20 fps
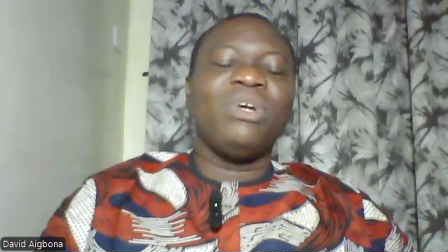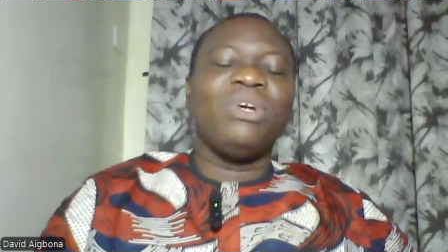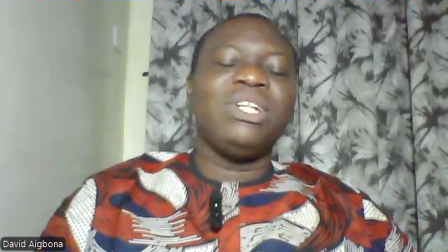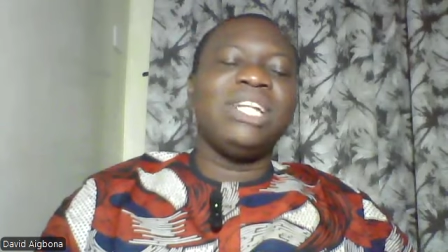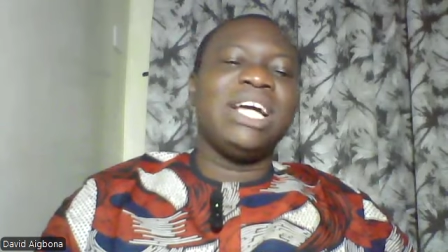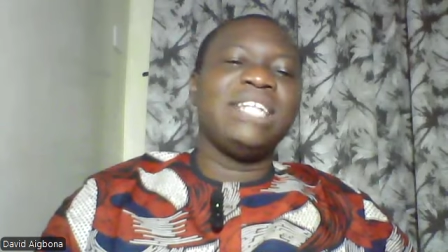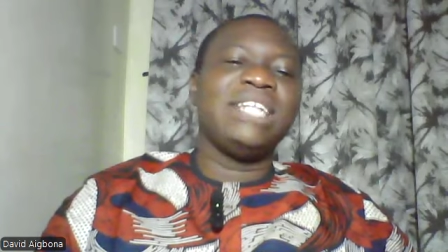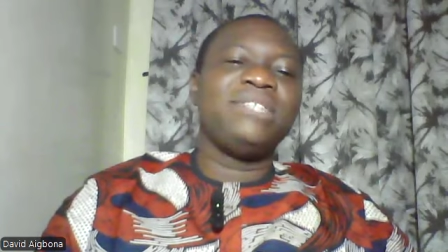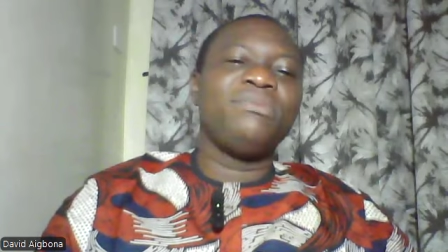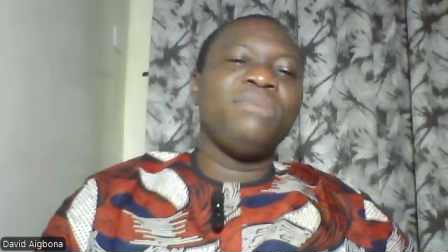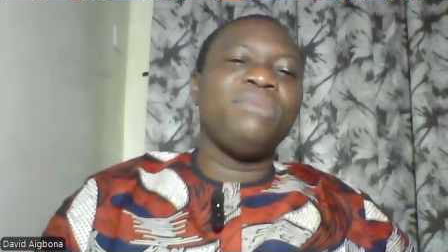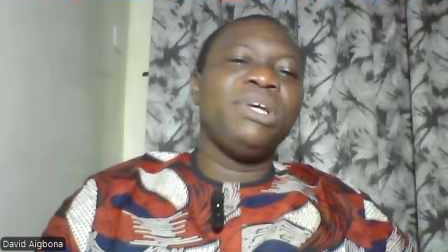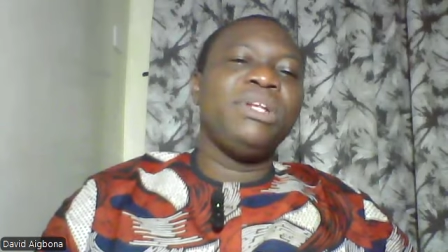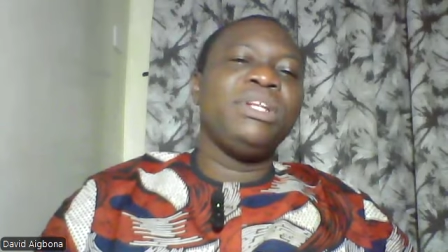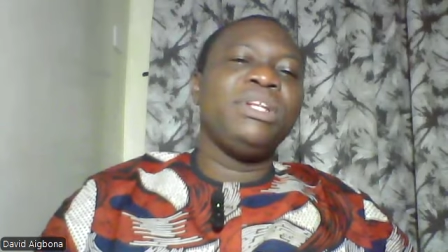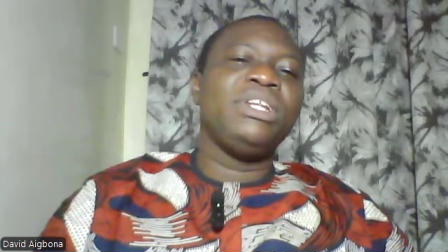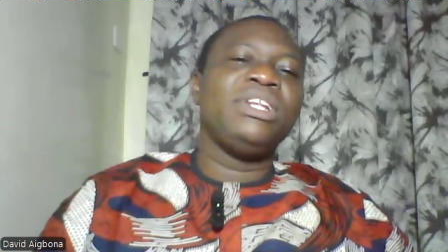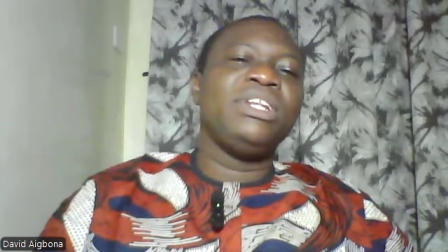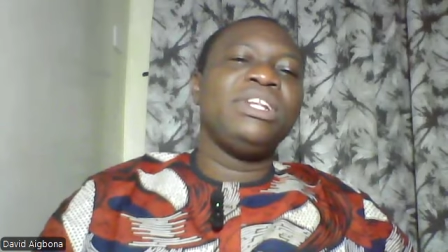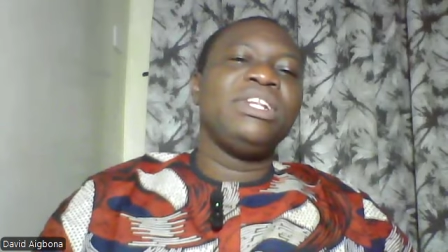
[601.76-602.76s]
wonders
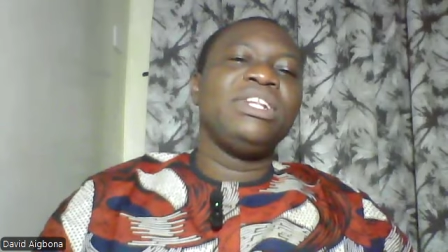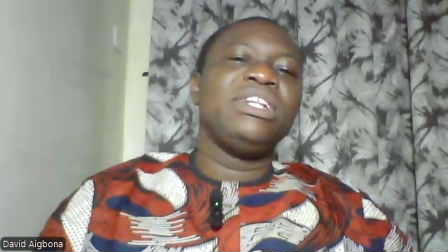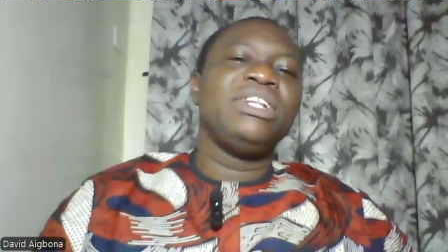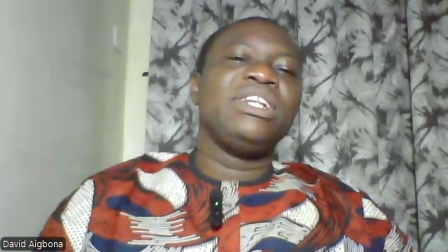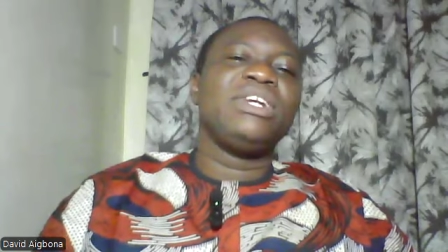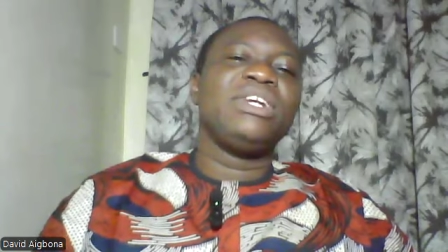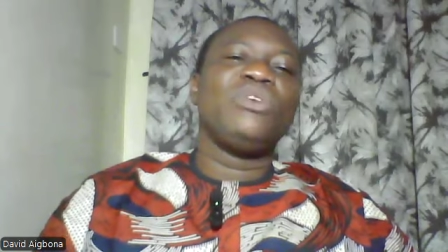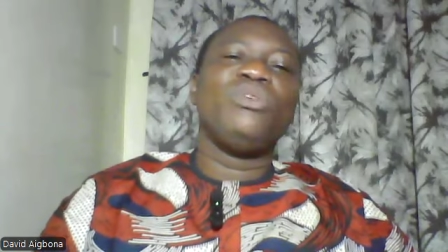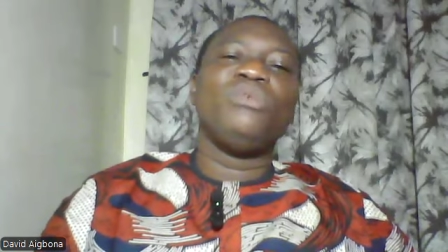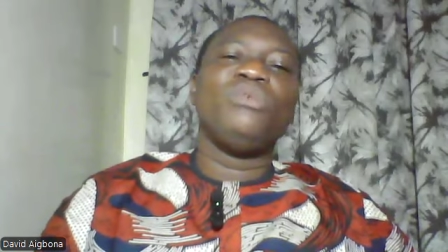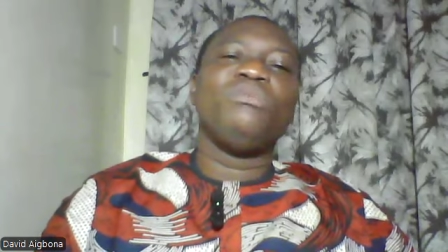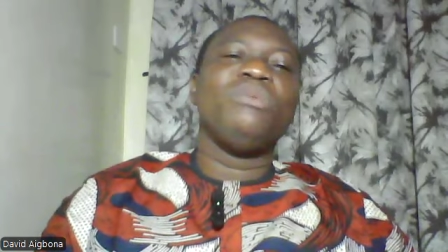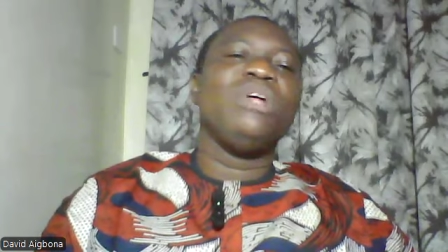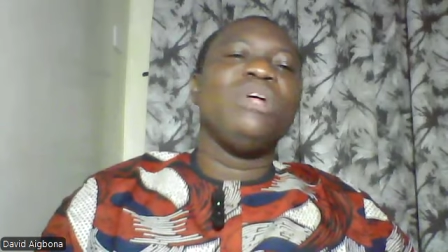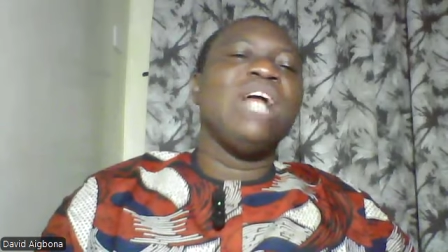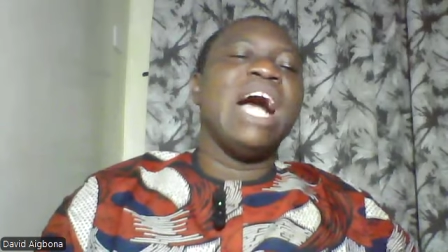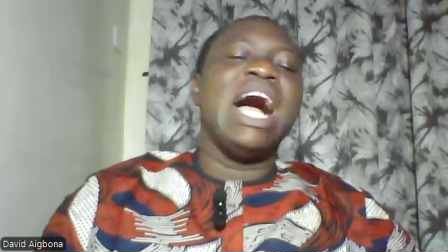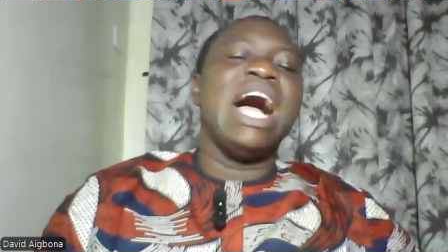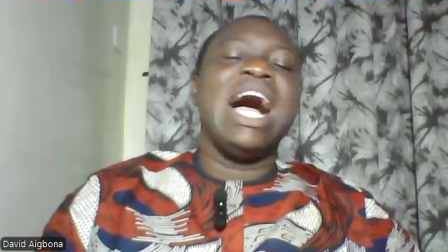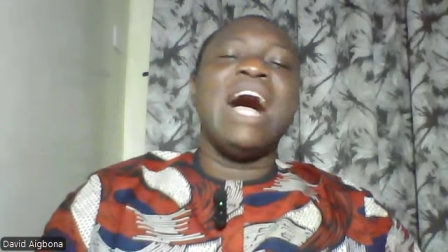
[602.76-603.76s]
mean, could,
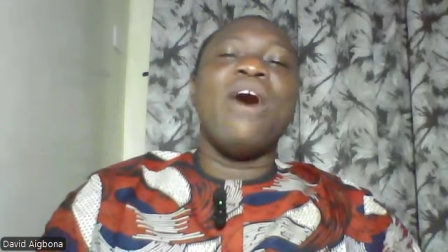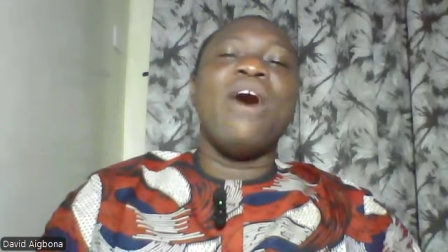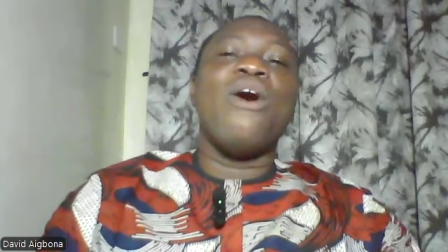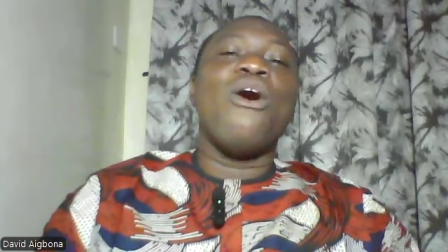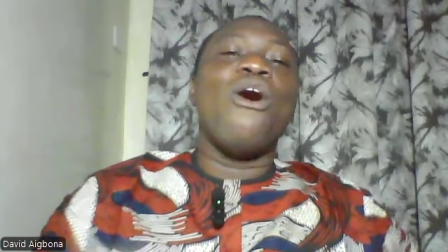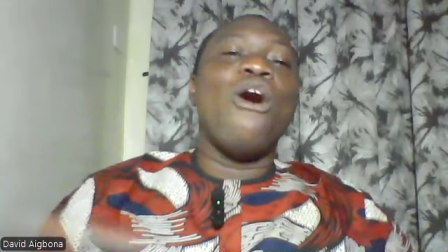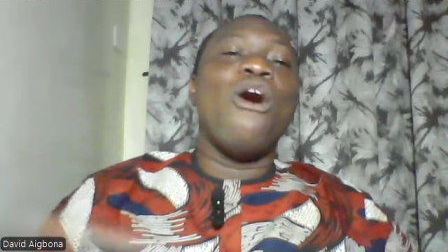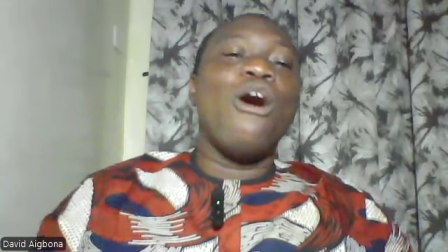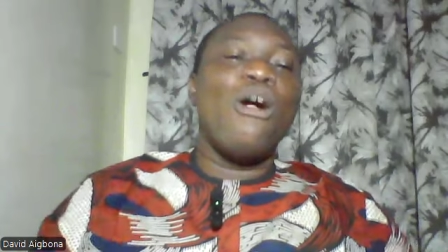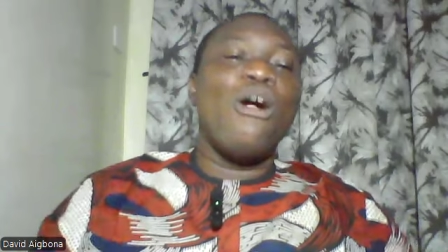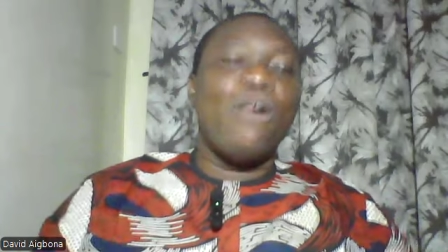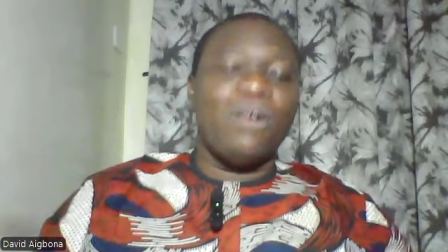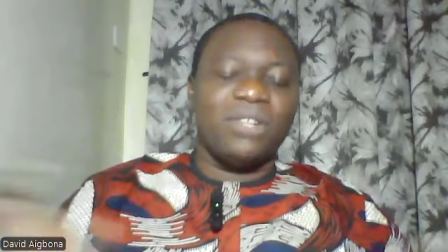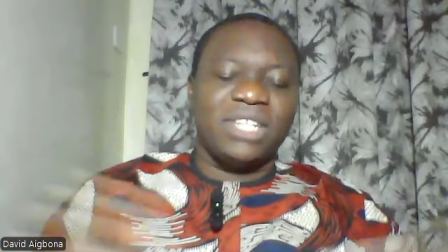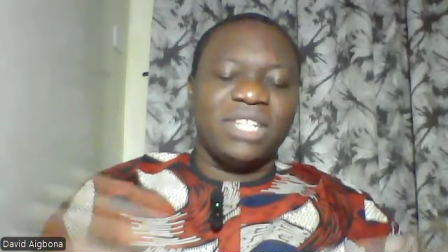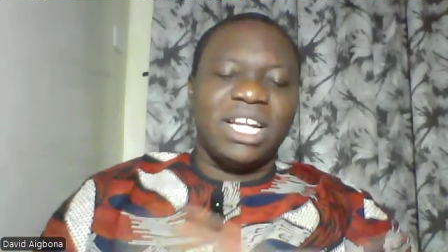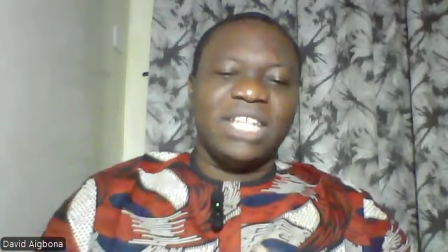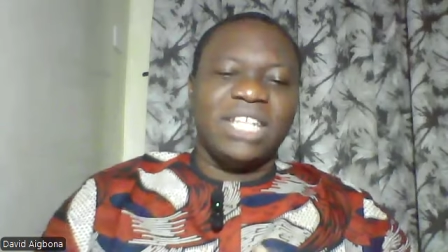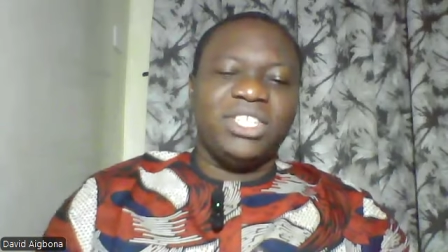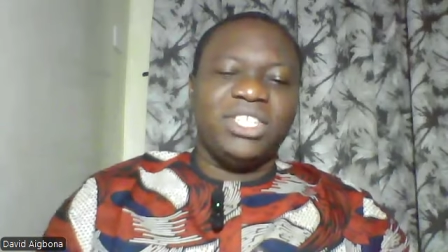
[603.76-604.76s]
are
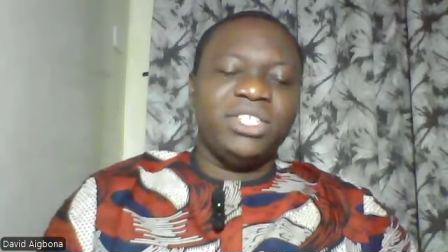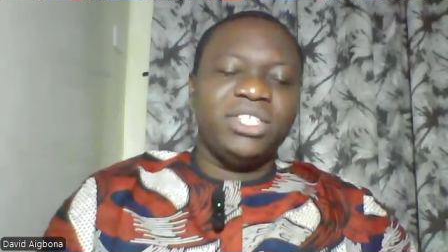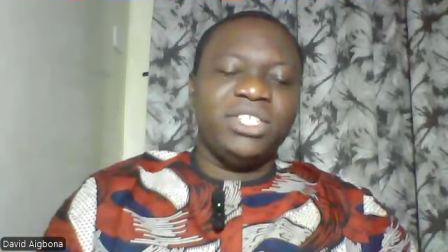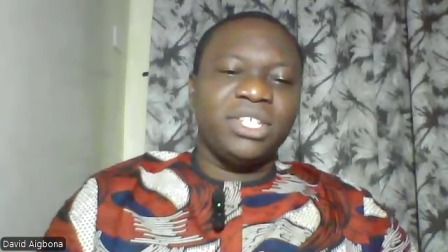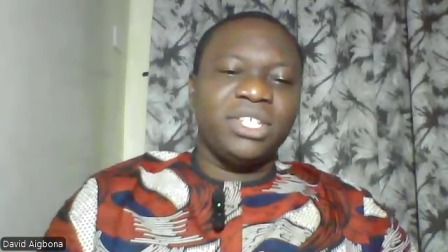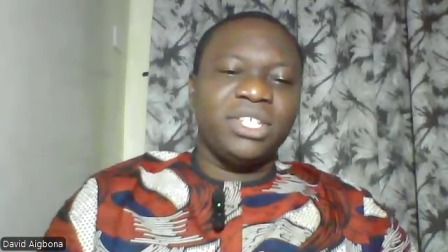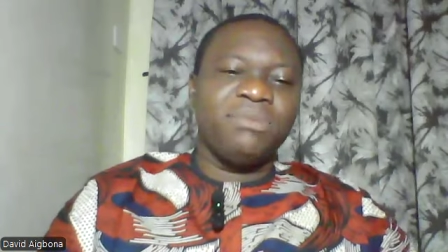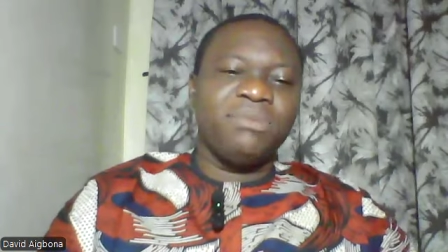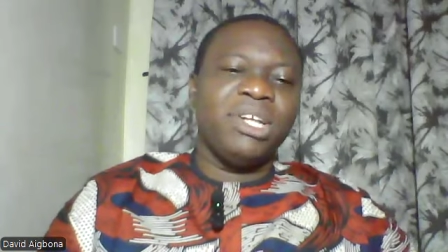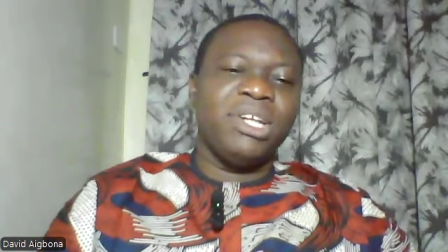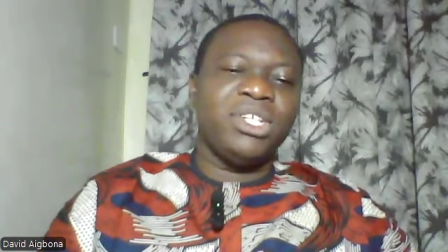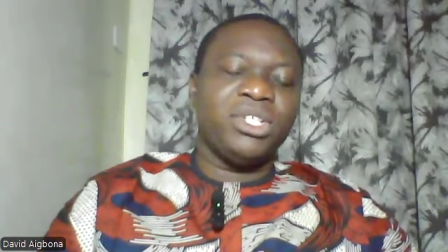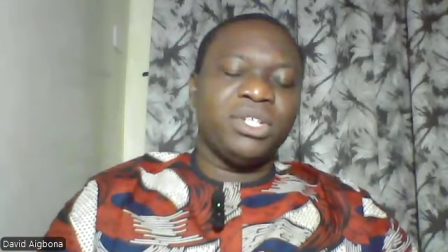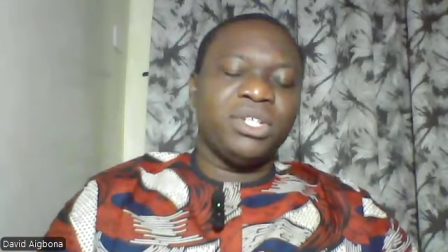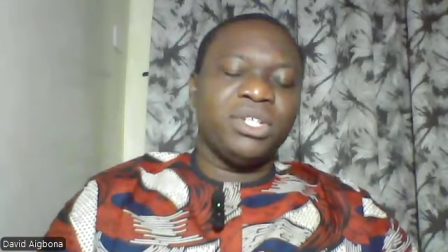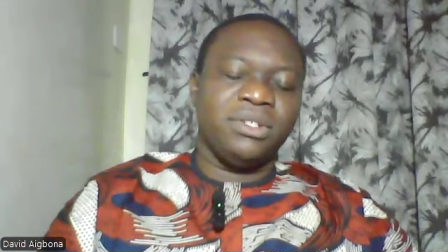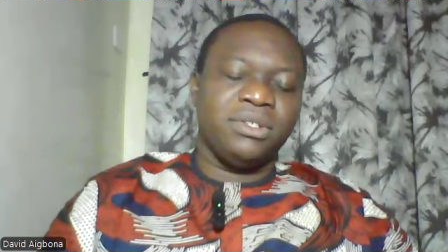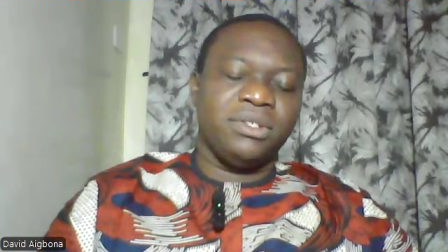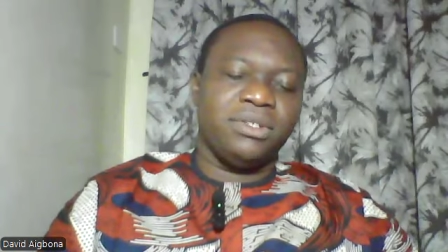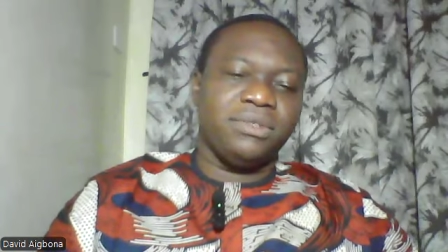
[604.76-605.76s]
all that Jesus
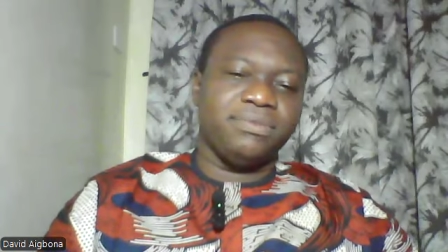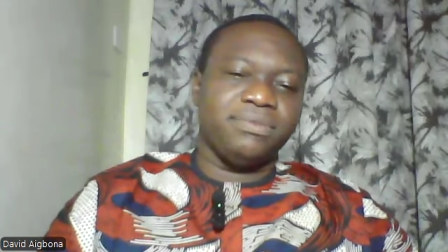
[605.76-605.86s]
mentioned.